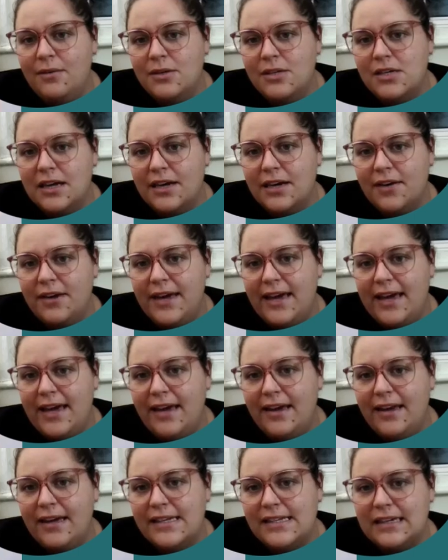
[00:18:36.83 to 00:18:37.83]
would you like your ear?
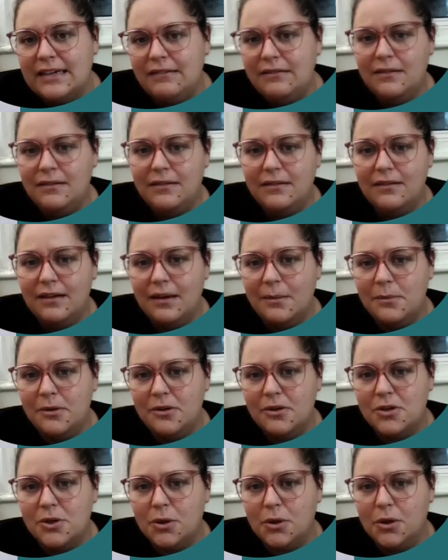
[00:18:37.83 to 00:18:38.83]
He's like, oh, I'm
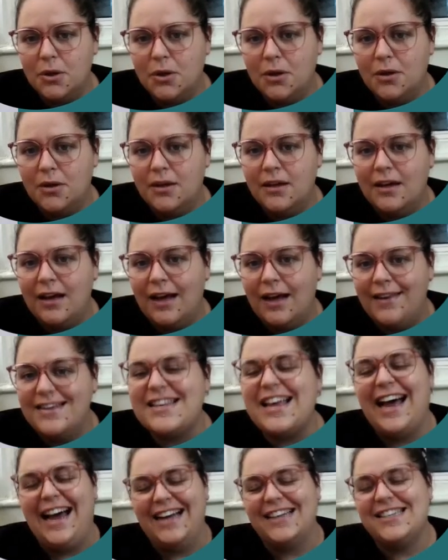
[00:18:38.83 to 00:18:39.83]
not sure. And he's
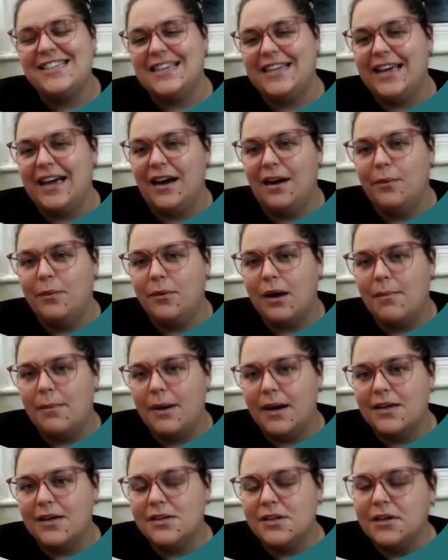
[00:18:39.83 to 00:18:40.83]
like, actually, yeah, I will come
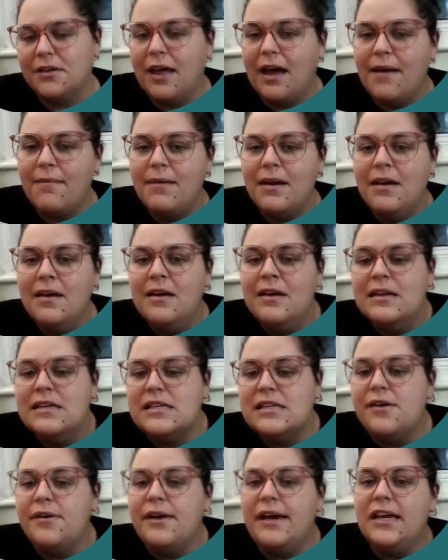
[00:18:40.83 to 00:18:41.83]
back and do that.
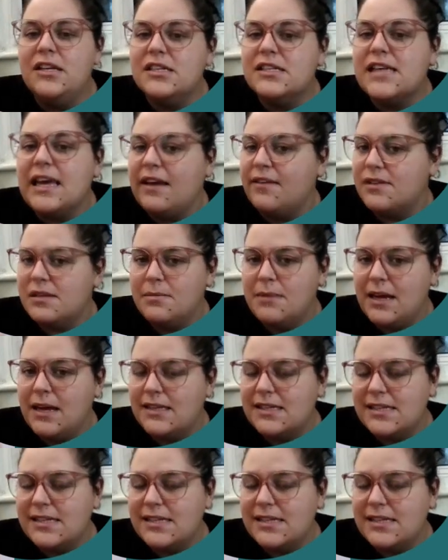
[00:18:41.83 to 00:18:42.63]
So it just gives him that